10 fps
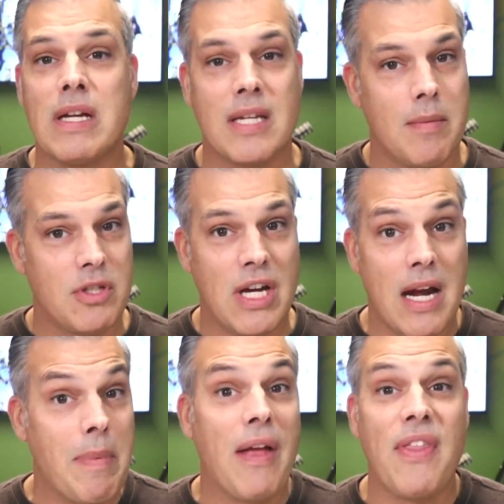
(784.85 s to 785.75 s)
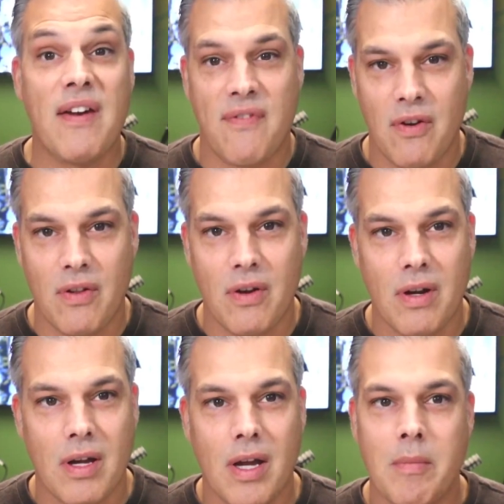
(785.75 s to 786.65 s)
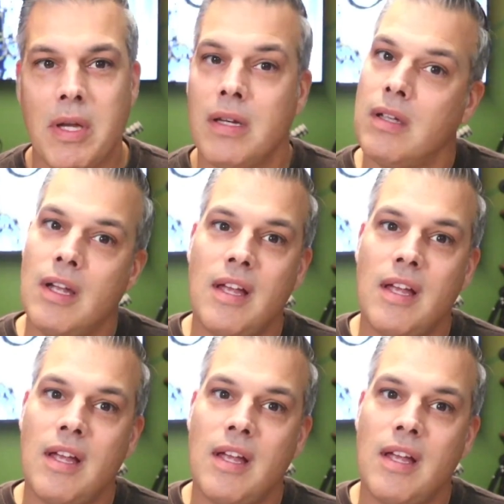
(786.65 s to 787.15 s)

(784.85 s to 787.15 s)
time to chat about that further? I mean,